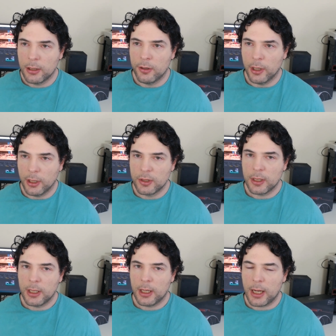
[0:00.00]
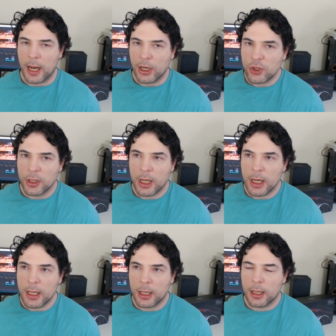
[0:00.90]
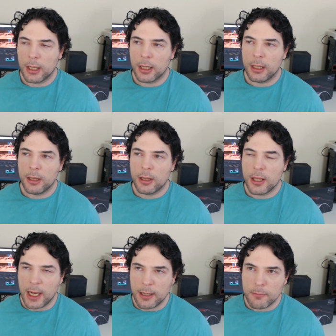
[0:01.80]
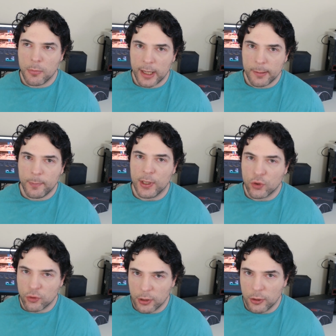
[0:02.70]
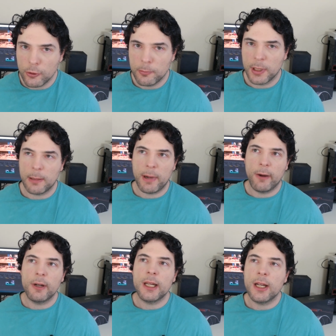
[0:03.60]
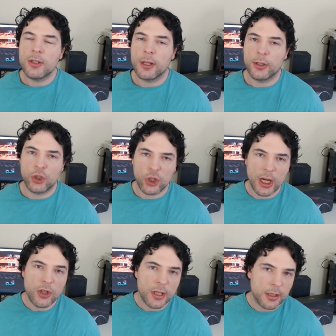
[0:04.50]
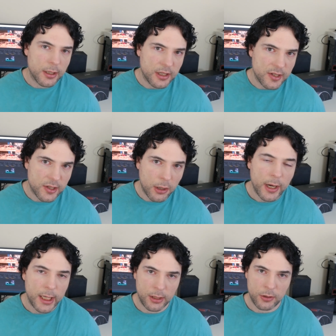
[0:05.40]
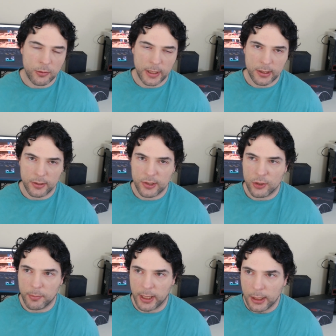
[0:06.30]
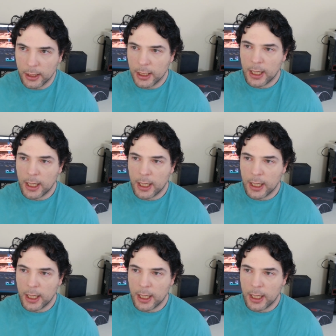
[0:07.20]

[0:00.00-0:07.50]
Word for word: that actually that might be true, but apparently Intel are changing the design quite considerably.